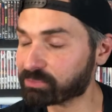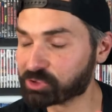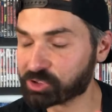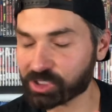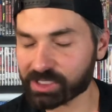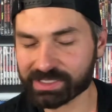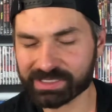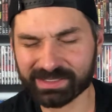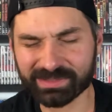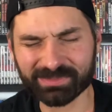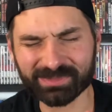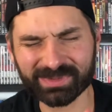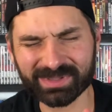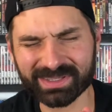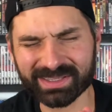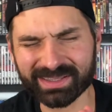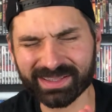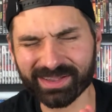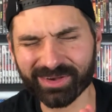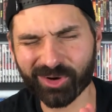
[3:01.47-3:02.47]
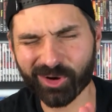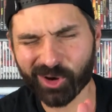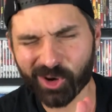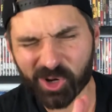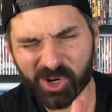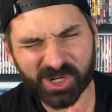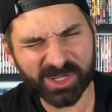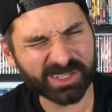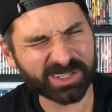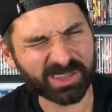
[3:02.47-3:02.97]
just
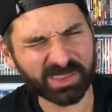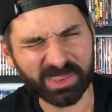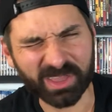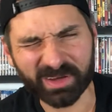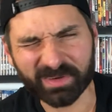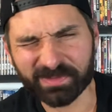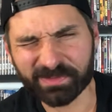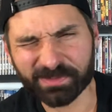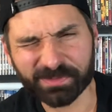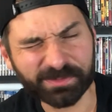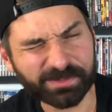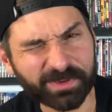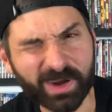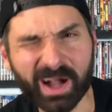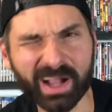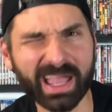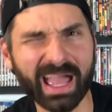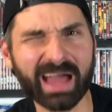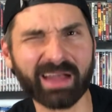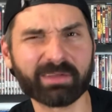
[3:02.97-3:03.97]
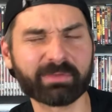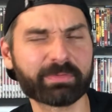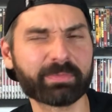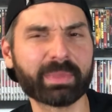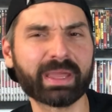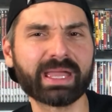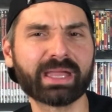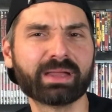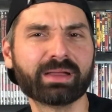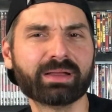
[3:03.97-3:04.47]
irked the fuck out of me.